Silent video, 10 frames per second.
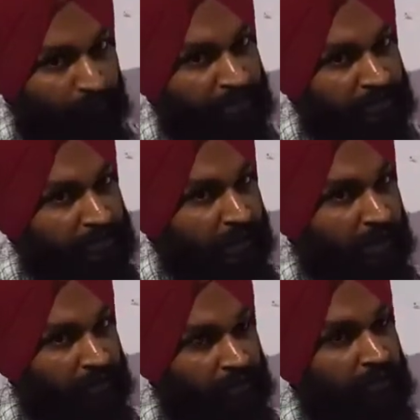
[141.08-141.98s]

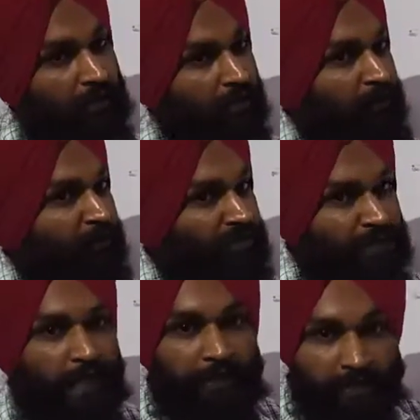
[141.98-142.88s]
Panchayat. Okay? Gram
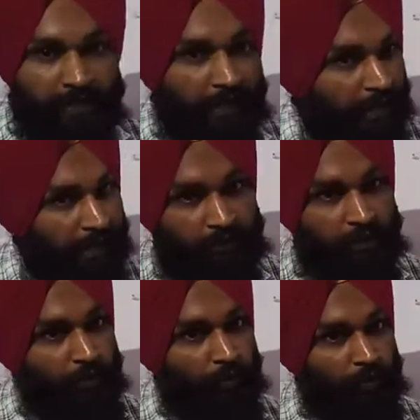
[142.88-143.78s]
Panchayat is an
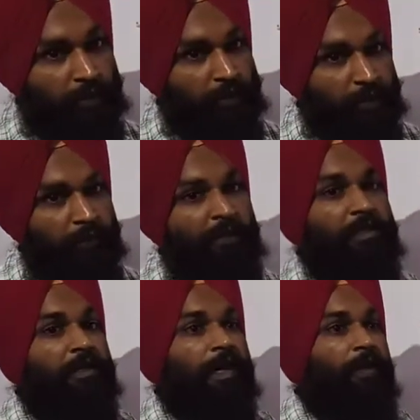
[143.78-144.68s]
elected body. Okay?
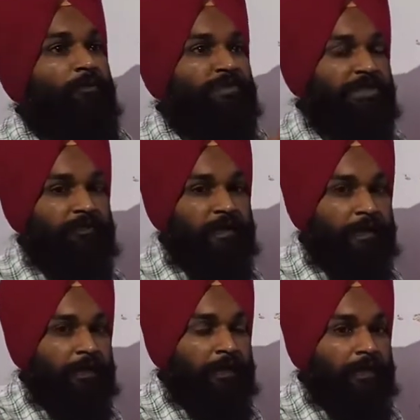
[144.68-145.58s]
But Gram
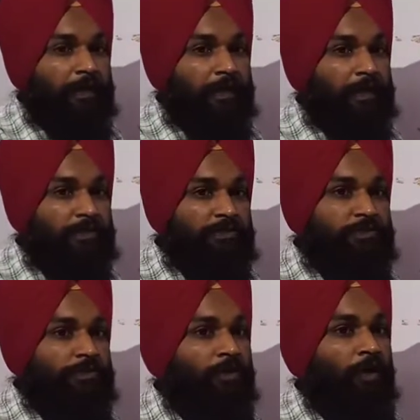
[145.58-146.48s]
Sabha
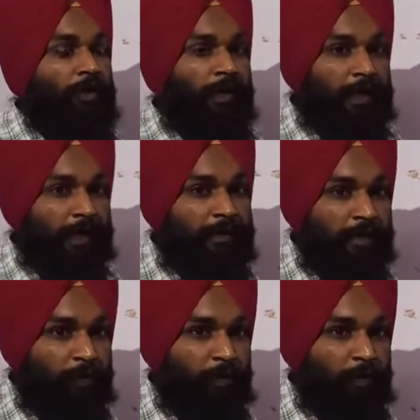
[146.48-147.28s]
is not an elected